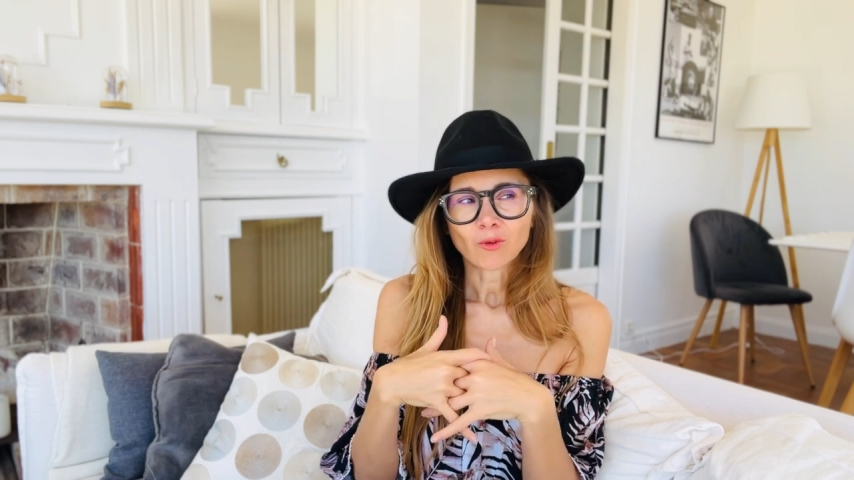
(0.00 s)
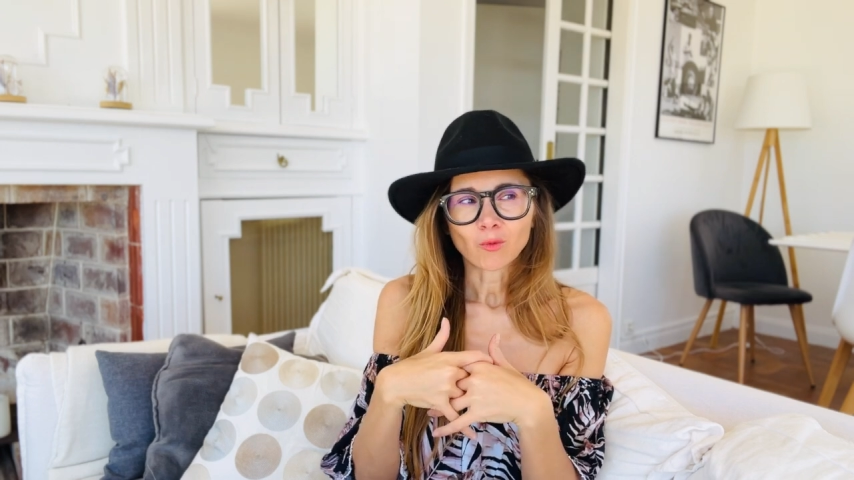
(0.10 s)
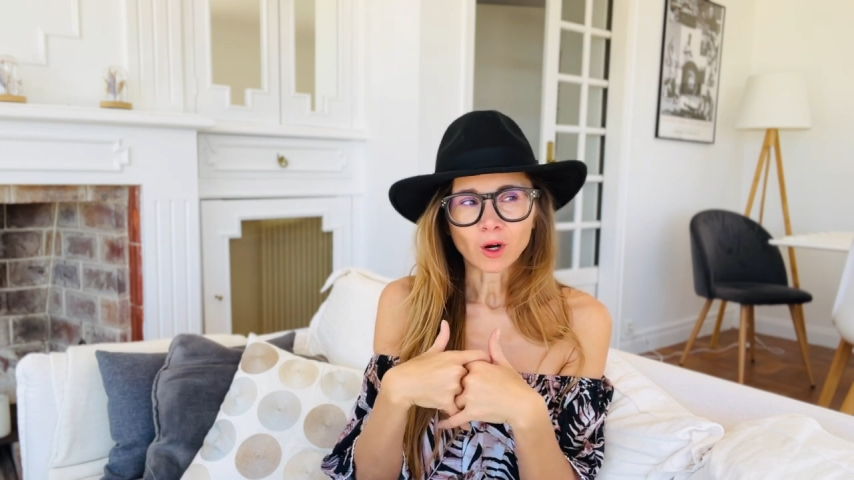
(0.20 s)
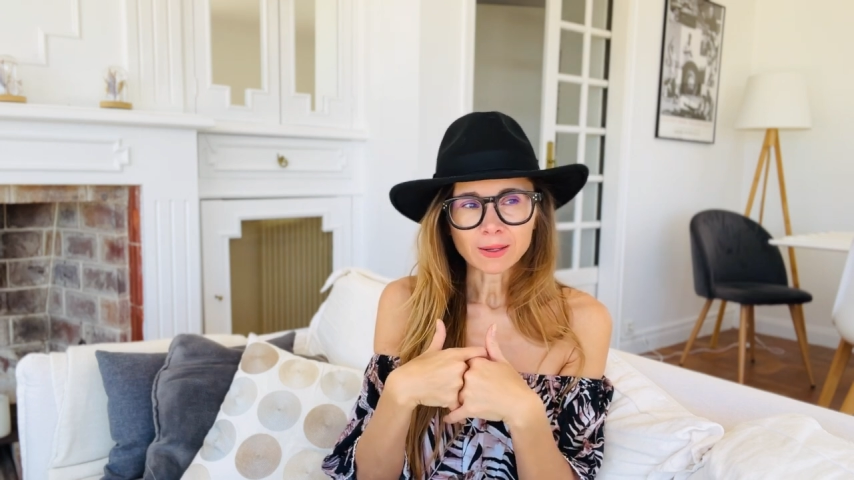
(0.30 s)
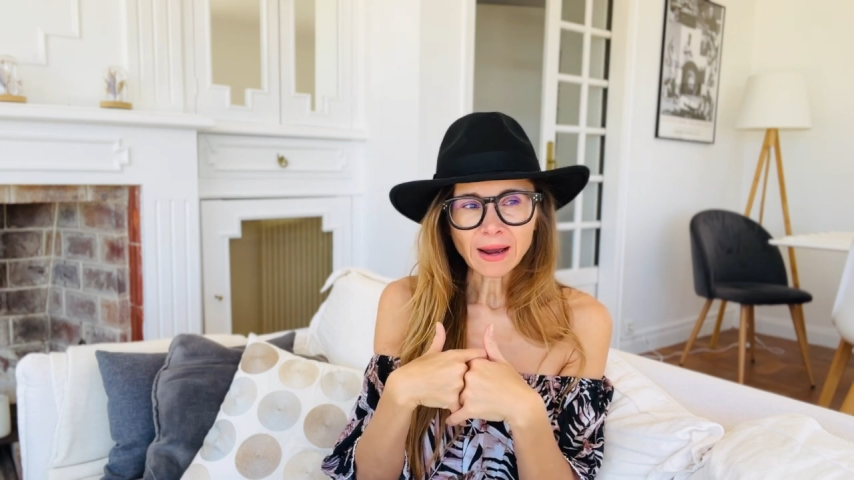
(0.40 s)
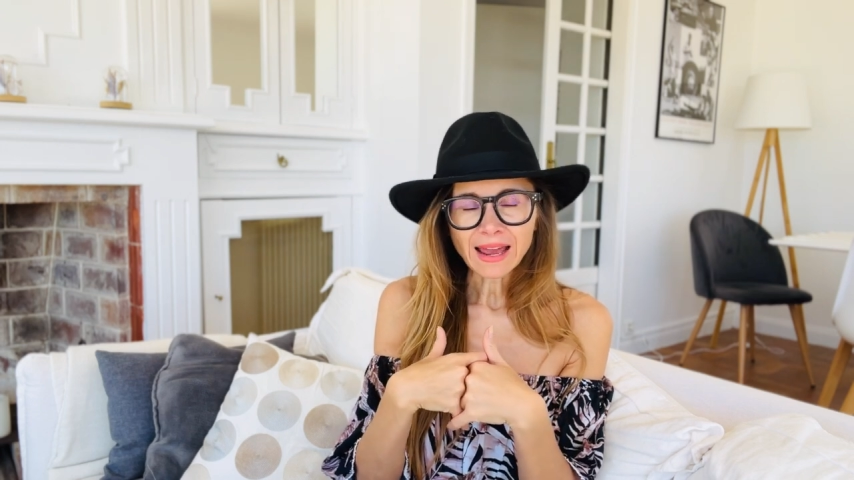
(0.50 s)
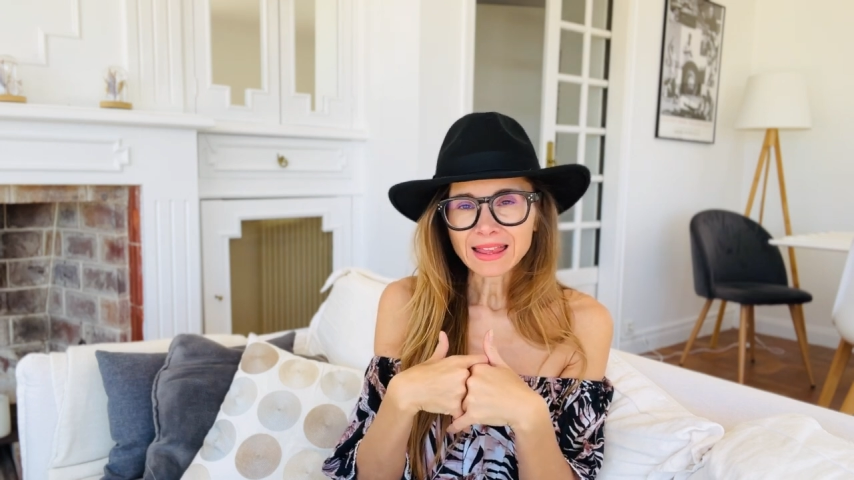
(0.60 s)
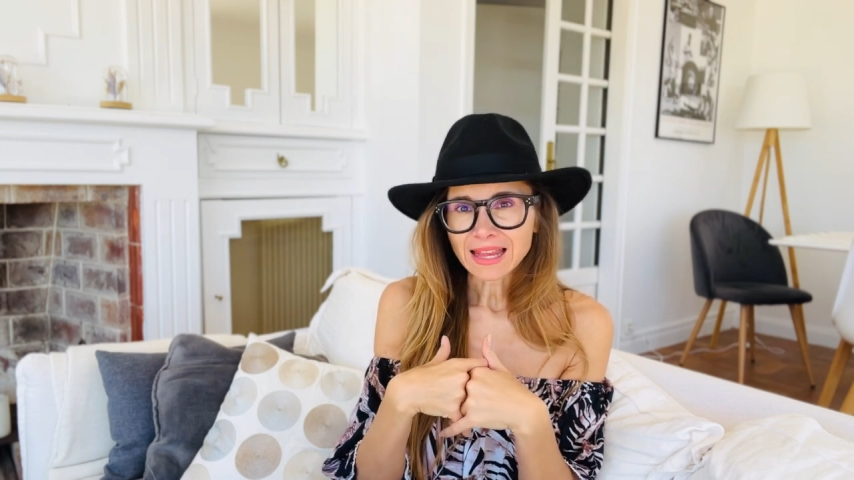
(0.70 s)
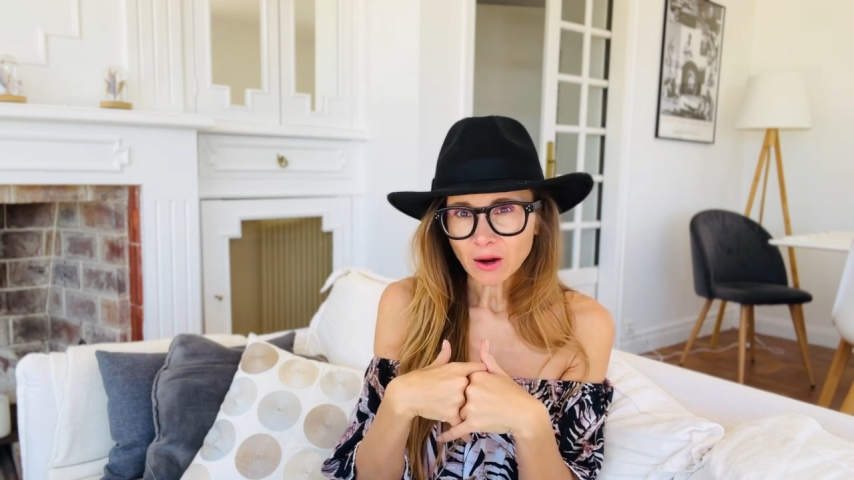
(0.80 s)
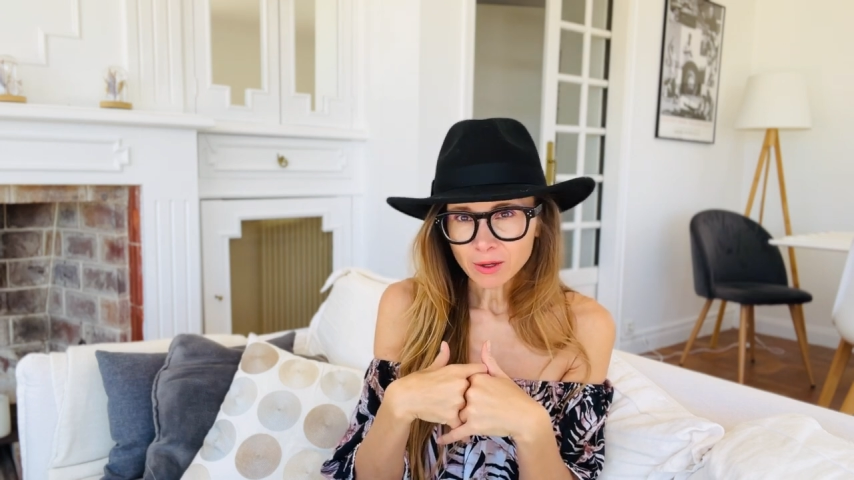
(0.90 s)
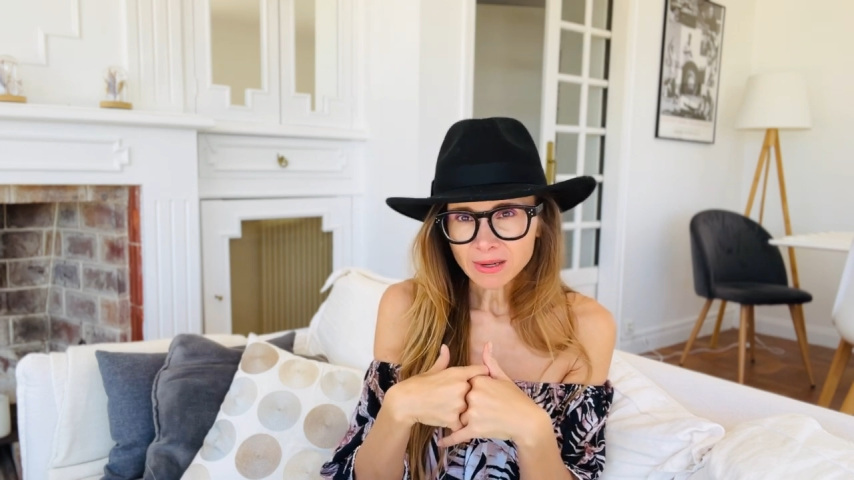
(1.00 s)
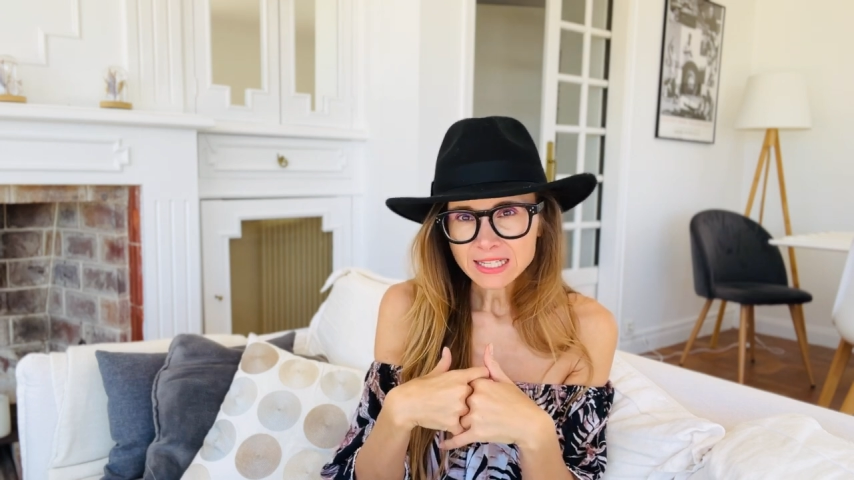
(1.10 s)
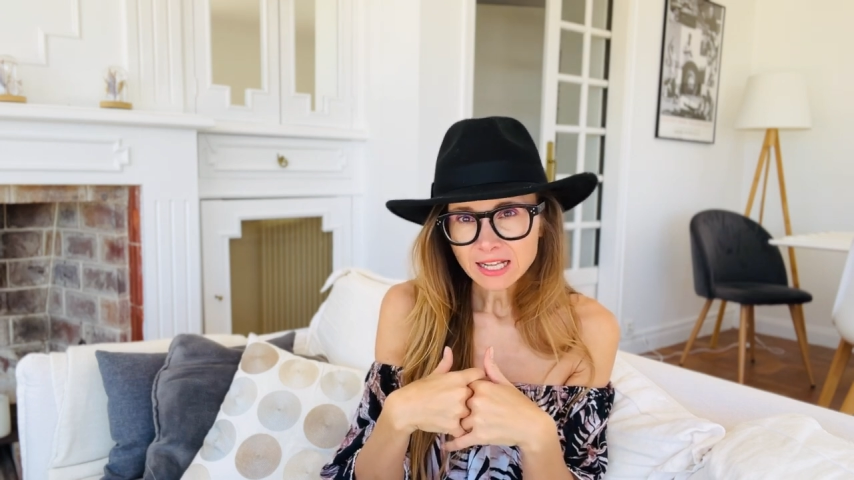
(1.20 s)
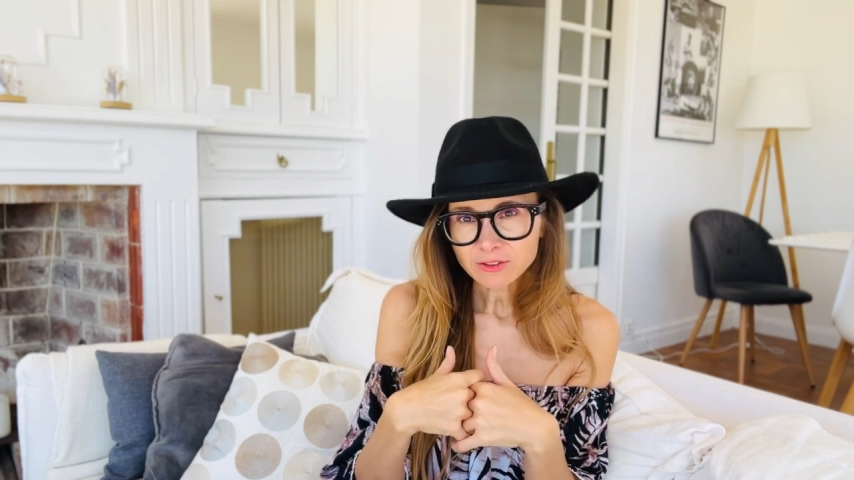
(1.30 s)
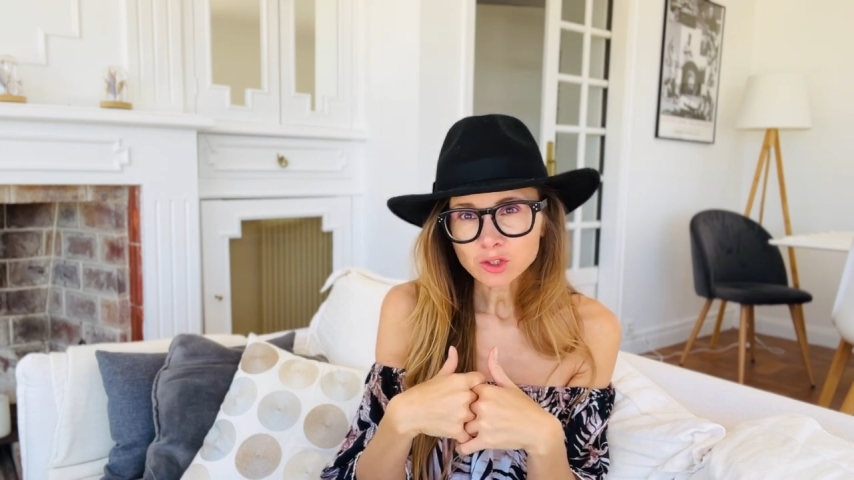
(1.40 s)
What am I allowing
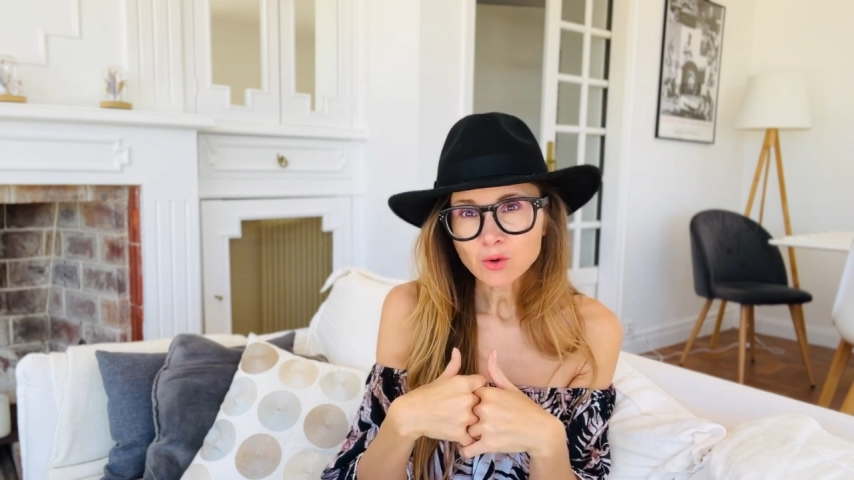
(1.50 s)
myself